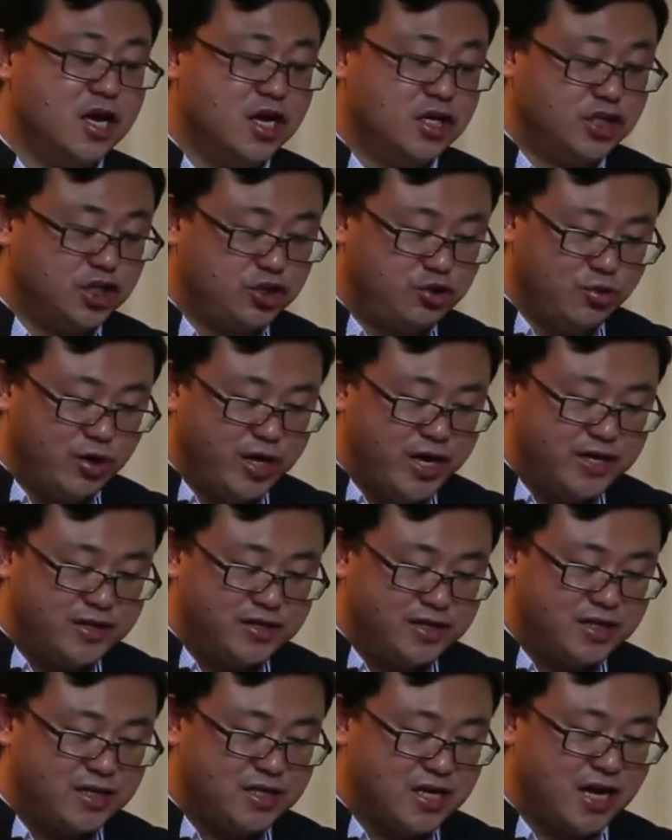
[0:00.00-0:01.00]
the
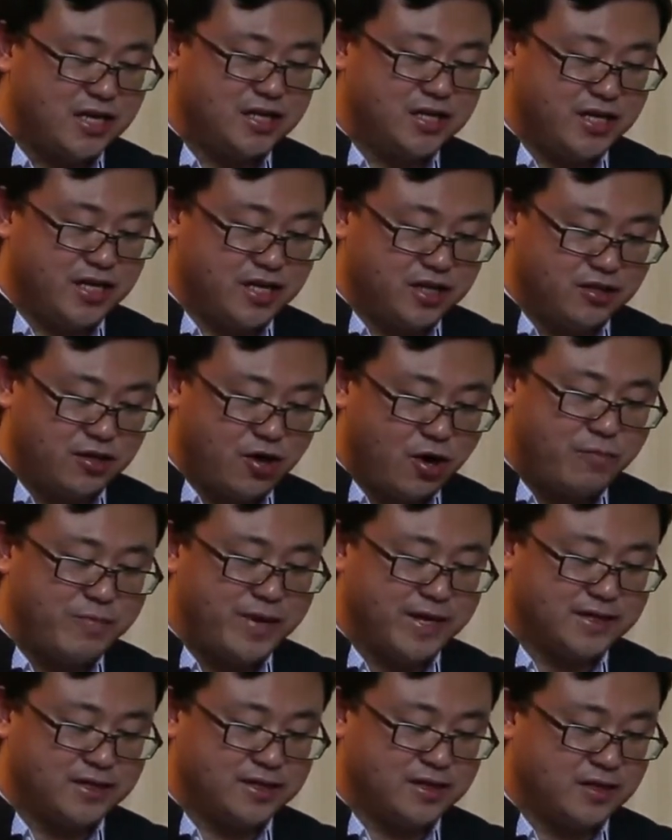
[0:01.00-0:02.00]
religion and the
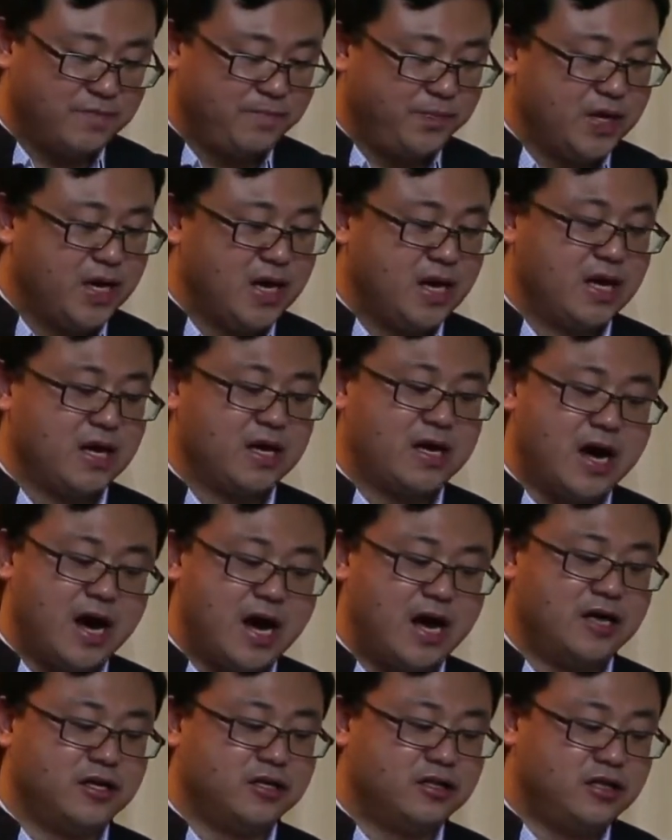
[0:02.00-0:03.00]
economics
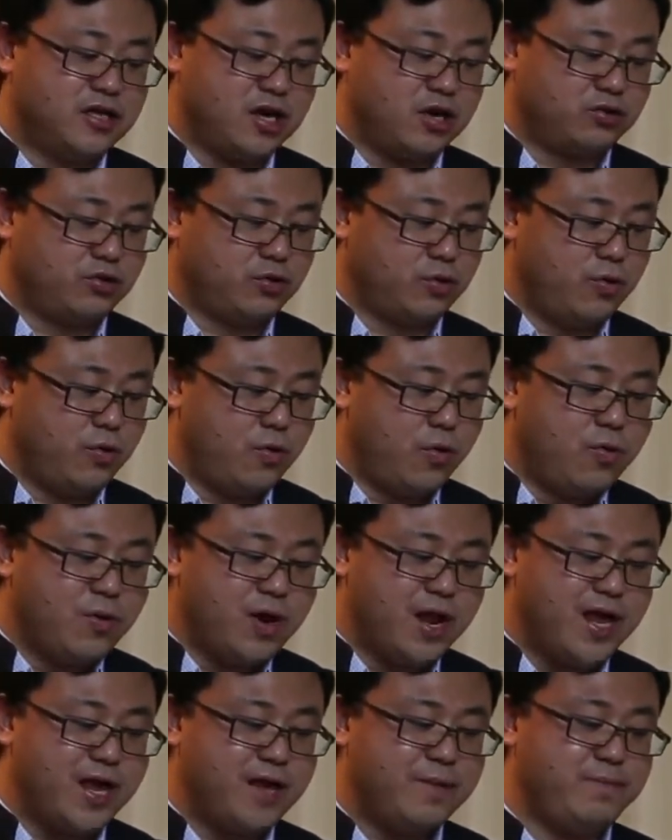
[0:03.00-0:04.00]
can not
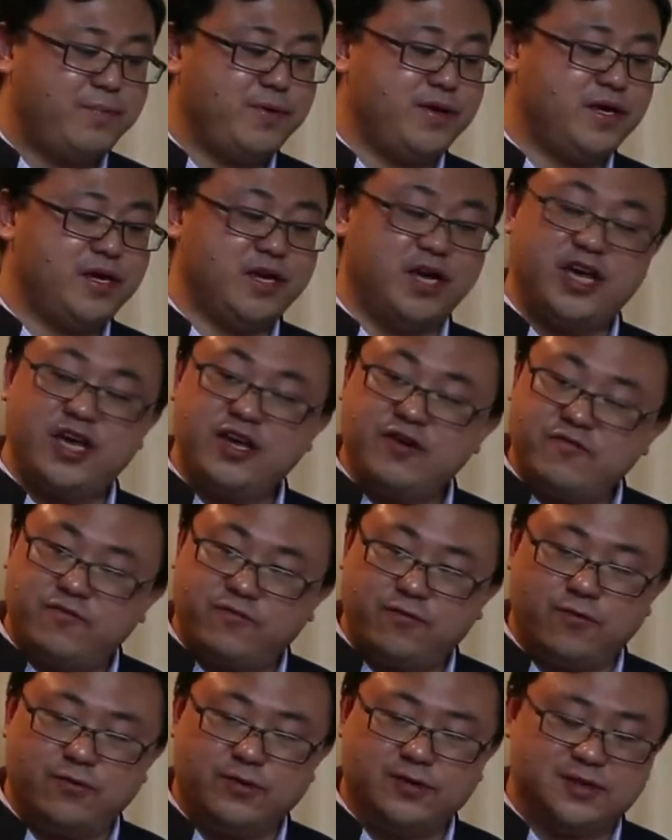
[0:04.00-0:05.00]
only be
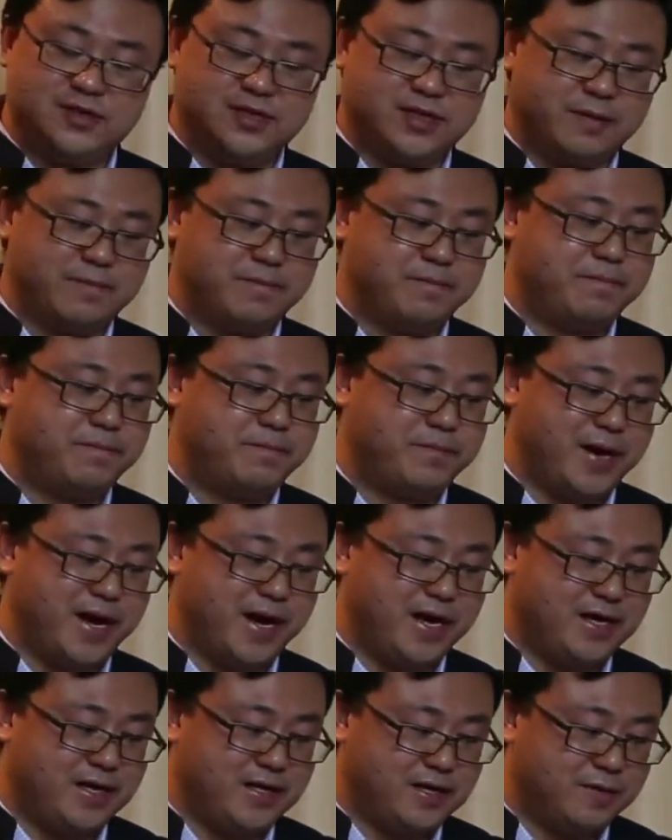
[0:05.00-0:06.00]
influenced
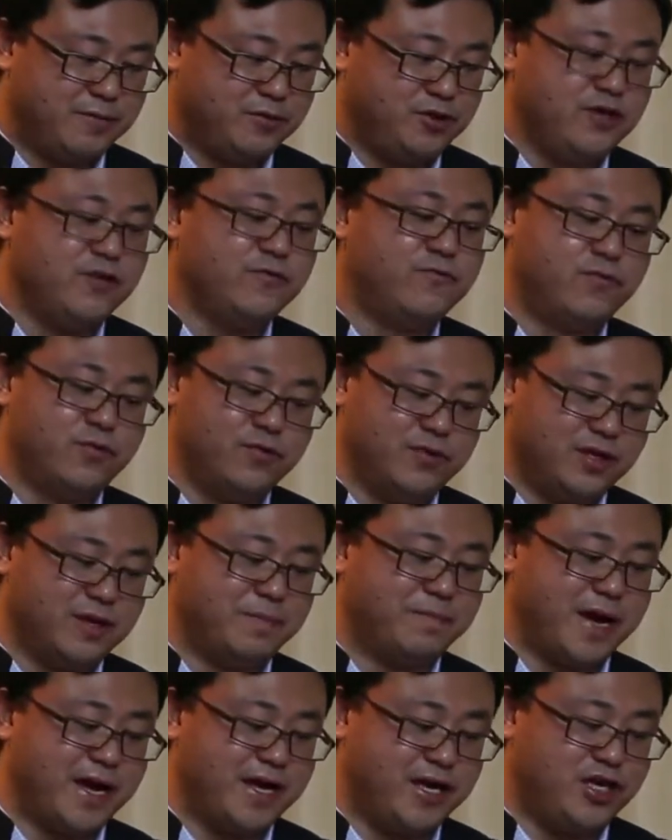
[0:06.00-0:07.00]
by
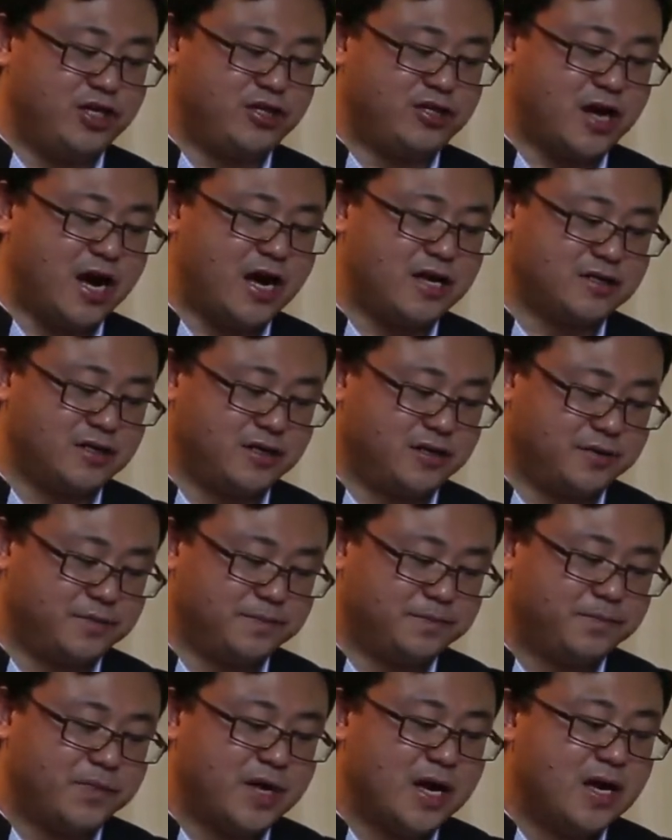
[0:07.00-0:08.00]
each other,
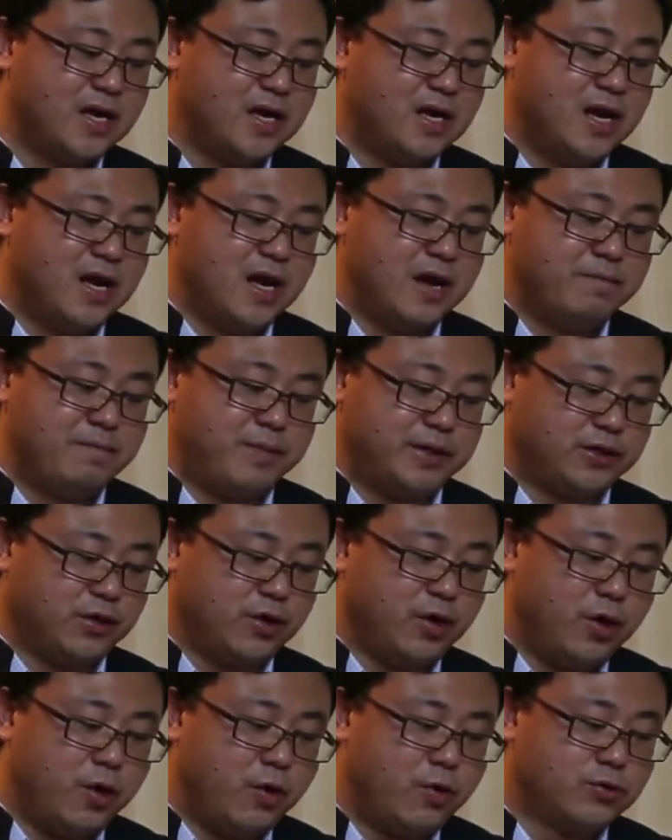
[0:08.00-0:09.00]
but
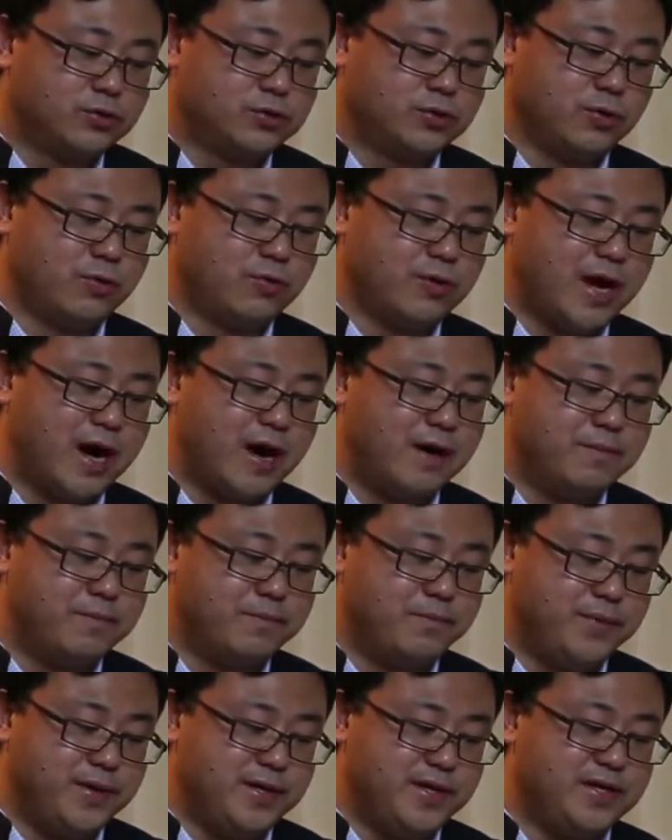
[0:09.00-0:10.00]
also can
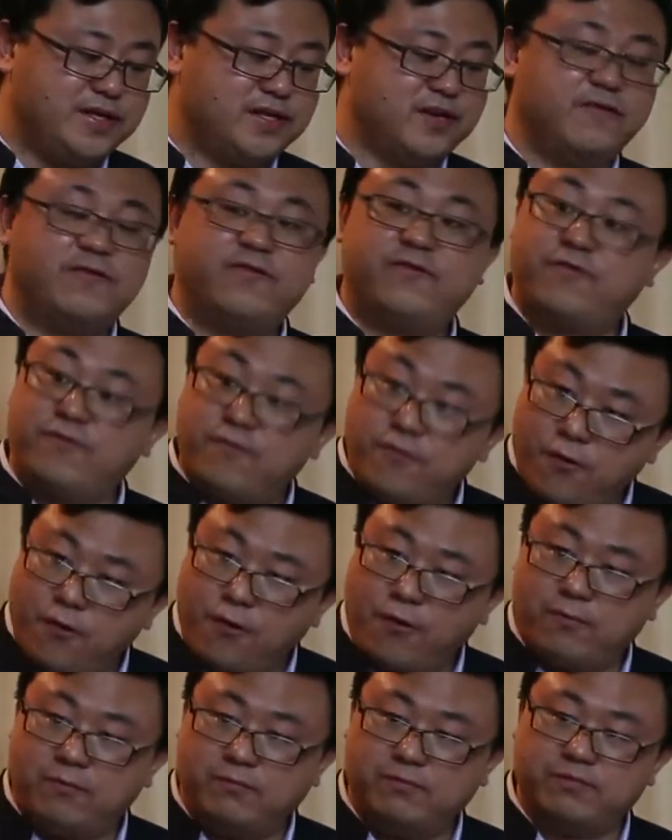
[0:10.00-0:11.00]
be the
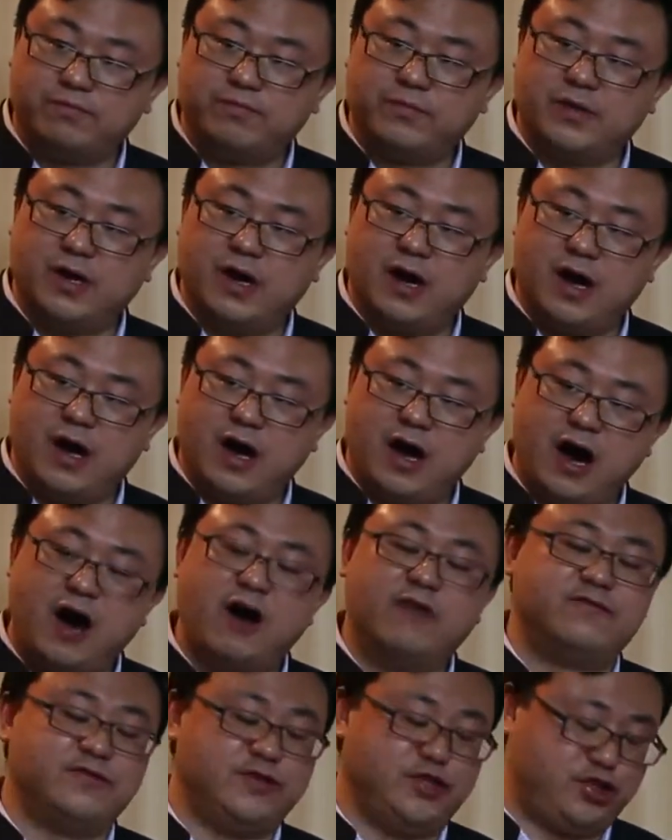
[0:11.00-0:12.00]
form
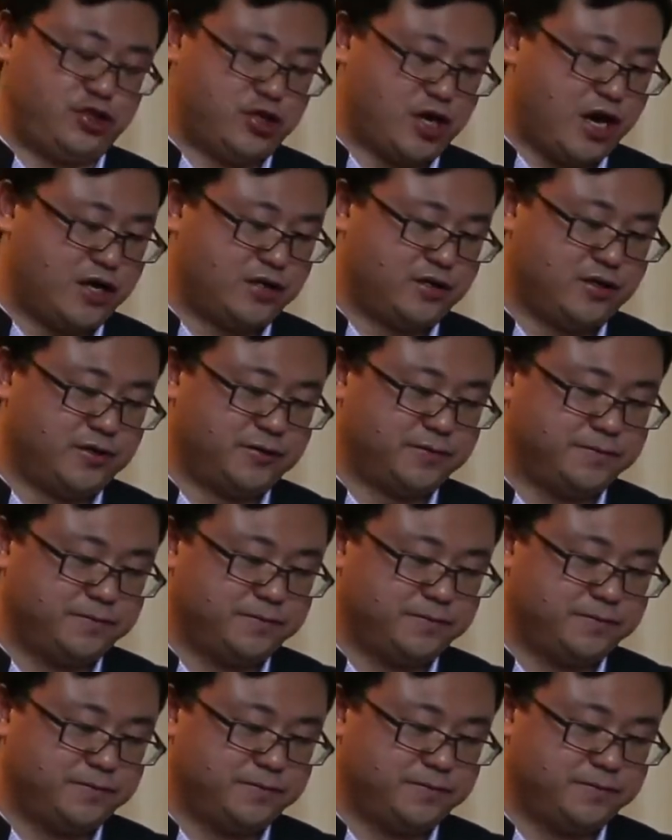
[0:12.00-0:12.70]
of each other.